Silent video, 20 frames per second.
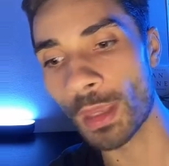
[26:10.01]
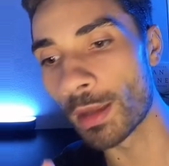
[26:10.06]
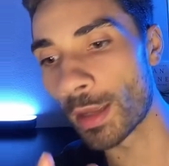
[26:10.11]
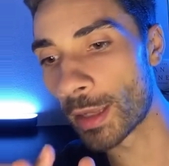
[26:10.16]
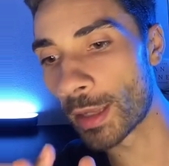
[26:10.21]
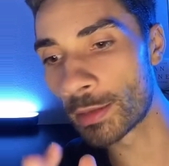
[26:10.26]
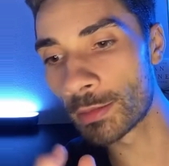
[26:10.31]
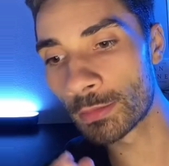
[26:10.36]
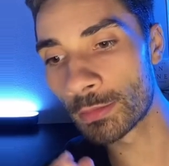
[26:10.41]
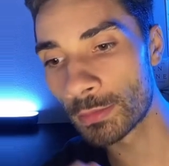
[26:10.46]

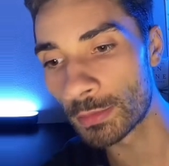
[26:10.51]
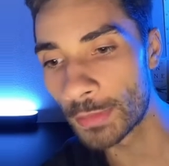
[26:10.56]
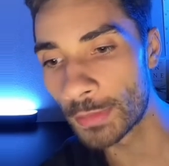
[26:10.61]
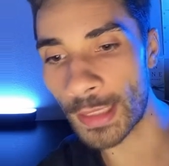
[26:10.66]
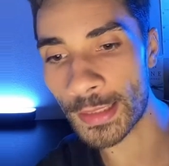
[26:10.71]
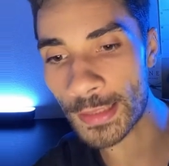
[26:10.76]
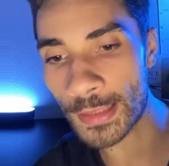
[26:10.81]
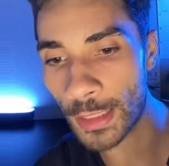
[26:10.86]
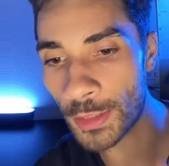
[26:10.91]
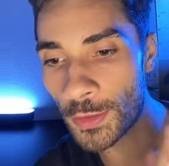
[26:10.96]
And
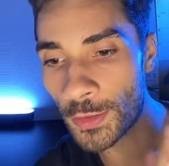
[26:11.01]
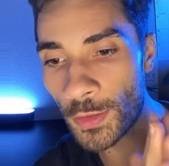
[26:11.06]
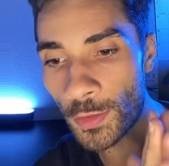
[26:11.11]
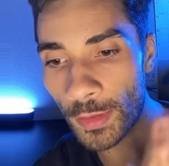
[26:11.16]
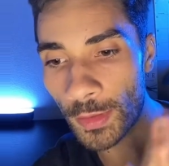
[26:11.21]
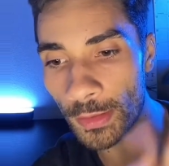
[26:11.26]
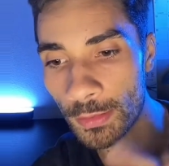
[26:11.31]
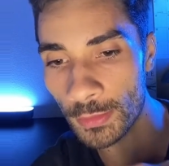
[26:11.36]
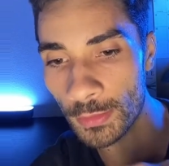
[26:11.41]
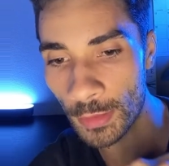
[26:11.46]
that's how you do
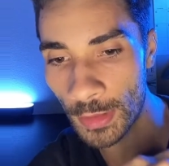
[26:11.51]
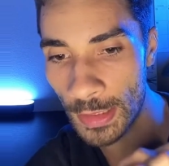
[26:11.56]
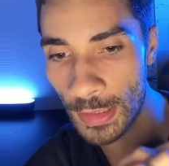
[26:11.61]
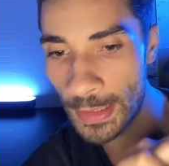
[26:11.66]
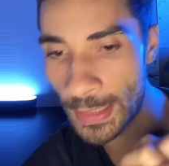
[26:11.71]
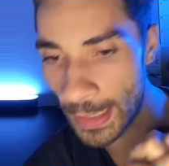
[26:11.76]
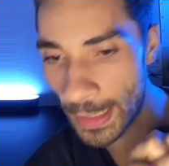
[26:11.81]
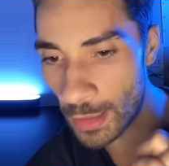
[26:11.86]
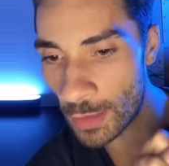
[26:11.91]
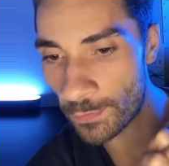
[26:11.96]
it. You need
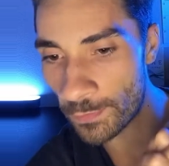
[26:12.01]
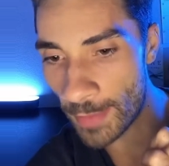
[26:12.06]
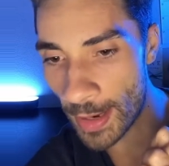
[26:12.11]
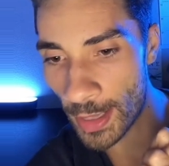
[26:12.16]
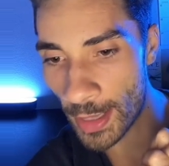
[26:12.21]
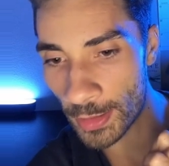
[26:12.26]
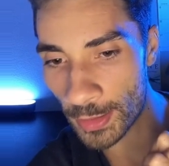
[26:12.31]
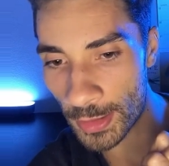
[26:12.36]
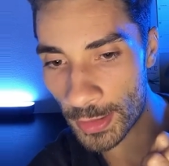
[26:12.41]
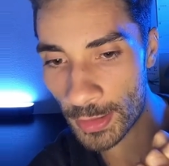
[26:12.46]
negative
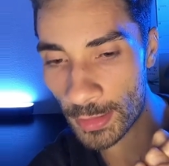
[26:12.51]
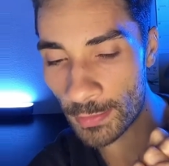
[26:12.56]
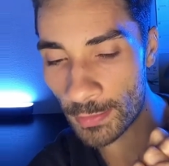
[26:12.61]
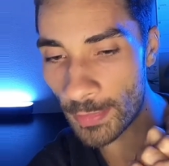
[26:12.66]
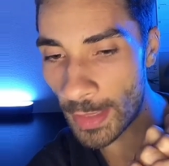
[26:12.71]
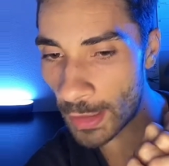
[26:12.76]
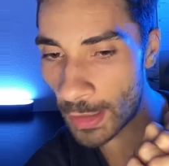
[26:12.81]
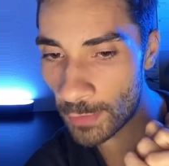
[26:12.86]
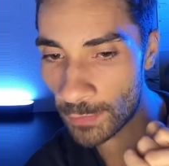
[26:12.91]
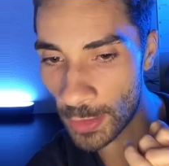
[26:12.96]
mass,
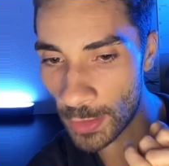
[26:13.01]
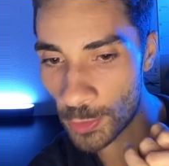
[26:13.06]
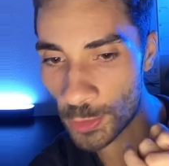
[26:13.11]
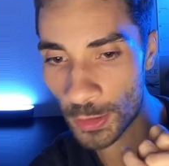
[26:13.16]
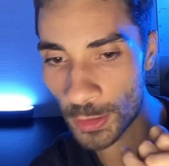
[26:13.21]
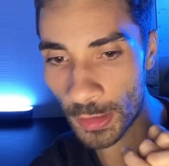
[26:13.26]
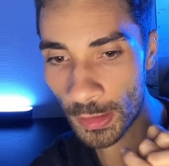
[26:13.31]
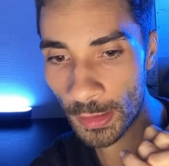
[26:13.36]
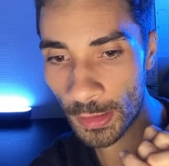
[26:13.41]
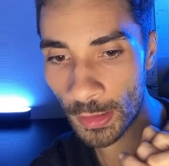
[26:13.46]
negative
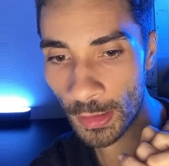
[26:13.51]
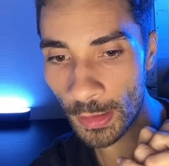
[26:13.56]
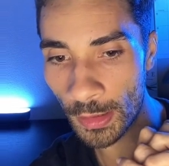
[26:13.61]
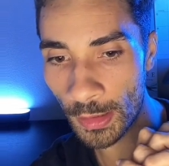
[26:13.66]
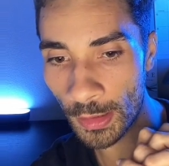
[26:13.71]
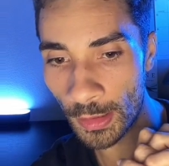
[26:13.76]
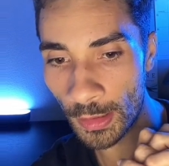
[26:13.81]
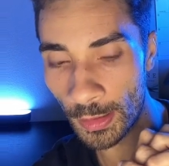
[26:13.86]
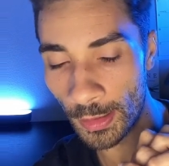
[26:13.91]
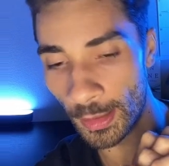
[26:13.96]
energy.
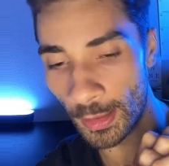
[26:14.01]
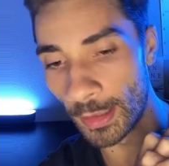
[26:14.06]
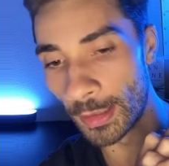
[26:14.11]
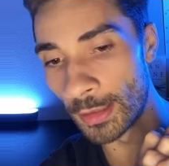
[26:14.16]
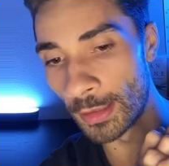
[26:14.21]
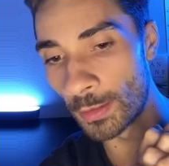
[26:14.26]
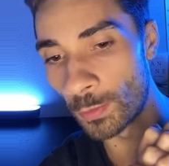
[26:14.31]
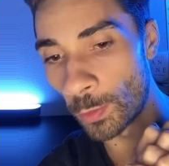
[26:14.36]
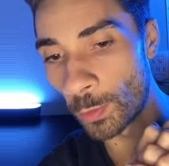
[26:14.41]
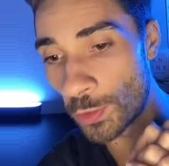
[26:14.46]

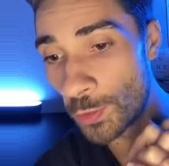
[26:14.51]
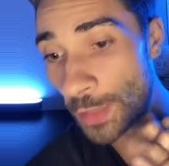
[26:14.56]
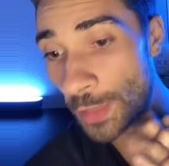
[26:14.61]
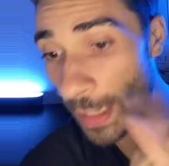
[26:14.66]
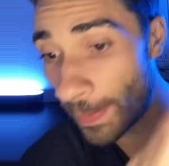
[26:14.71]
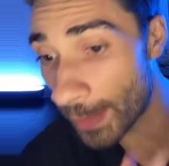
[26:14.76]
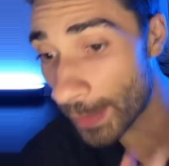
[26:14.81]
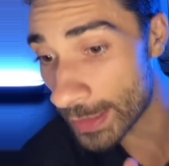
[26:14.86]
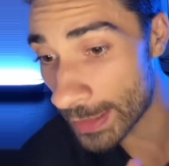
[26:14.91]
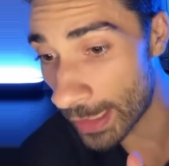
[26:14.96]
And when you
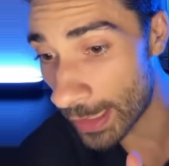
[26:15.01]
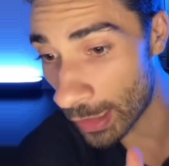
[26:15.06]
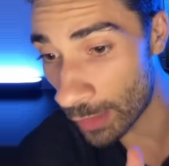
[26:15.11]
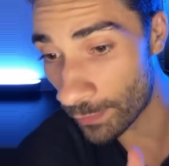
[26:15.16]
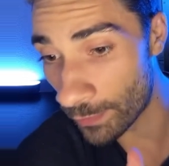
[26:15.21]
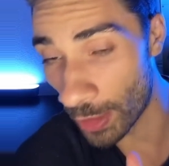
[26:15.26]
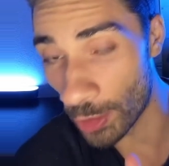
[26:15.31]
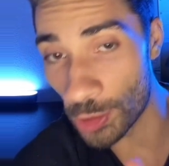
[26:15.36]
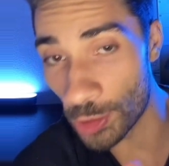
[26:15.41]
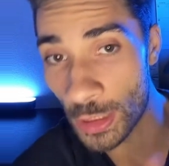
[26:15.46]
get this
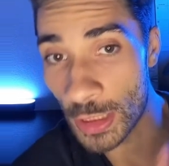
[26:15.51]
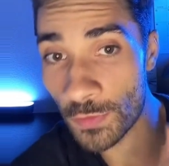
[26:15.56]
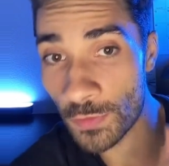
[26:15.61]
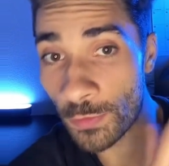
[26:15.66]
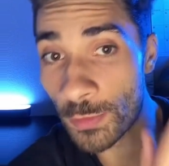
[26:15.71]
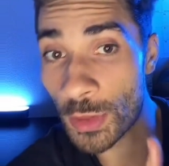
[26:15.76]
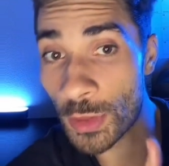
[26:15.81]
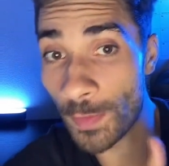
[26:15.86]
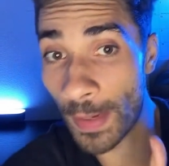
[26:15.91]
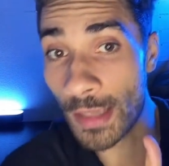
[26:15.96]
negative energy is
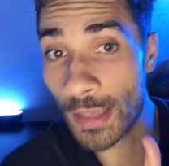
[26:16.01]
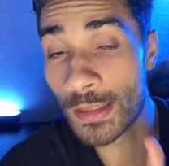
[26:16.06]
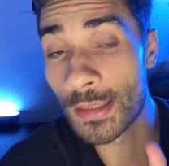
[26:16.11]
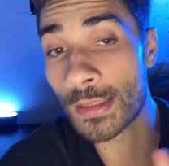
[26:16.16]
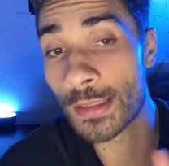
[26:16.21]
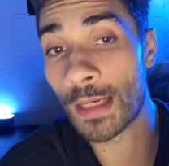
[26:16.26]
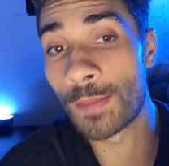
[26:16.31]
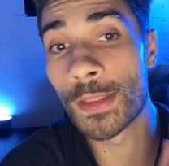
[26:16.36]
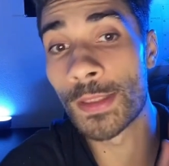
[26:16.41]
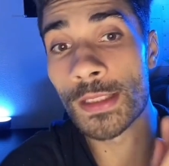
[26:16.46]
from space and
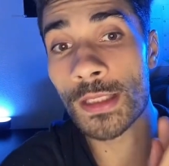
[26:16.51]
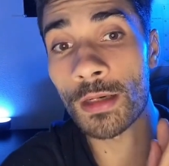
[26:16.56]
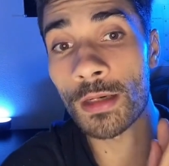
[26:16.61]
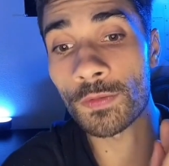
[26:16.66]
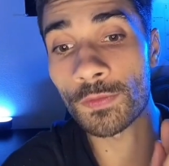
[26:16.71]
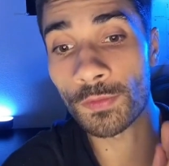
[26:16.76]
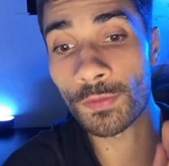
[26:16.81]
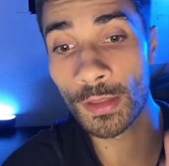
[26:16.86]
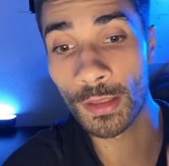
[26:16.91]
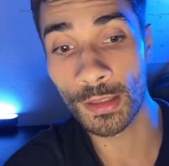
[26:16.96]
time
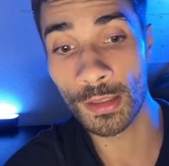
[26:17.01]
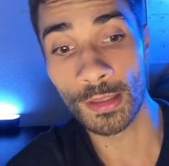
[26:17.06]
itself.